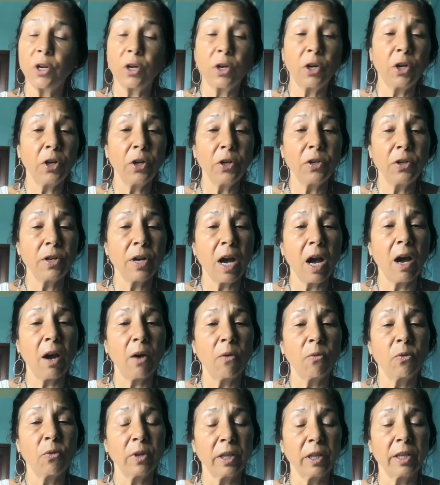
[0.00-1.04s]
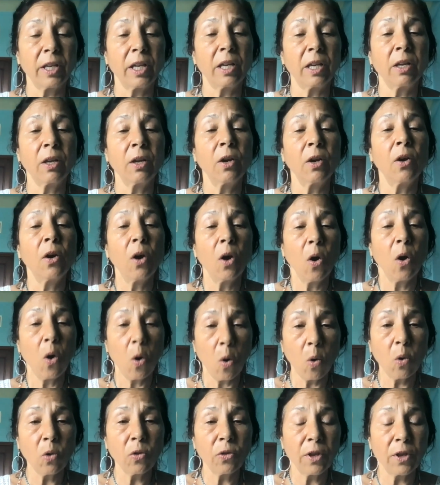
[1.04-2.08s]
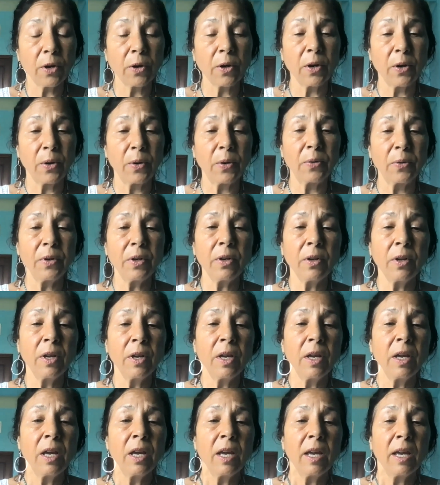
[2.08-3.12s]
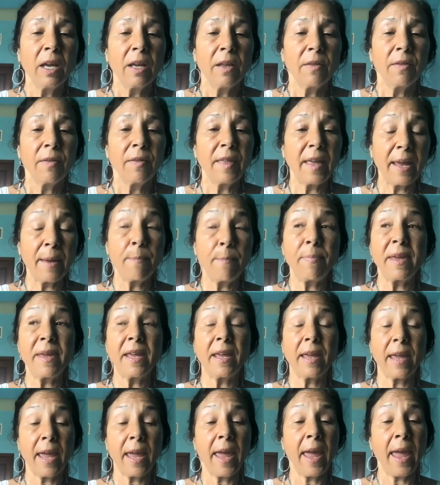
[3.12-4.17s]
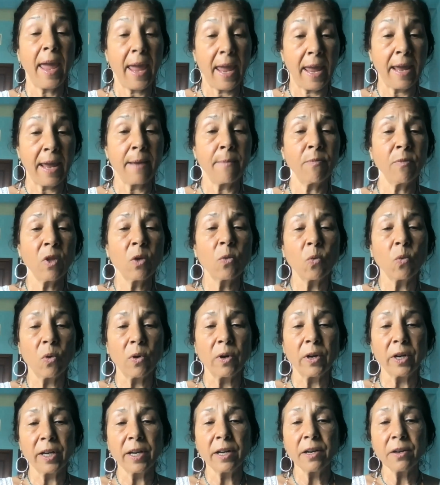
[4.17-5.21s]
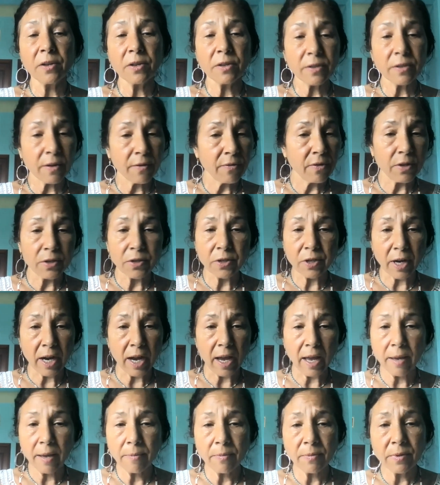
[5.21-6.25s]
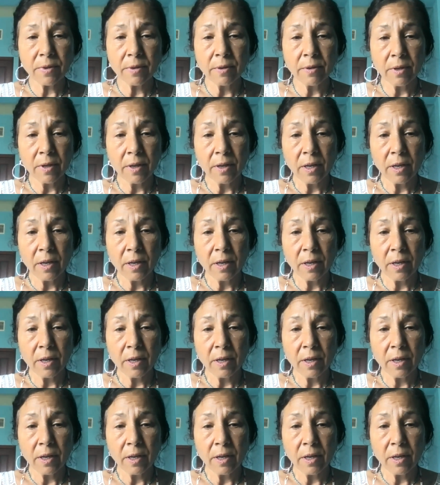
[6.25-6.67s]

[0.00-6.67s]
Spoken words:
could not really hold their own. They became the warriors of the tribes,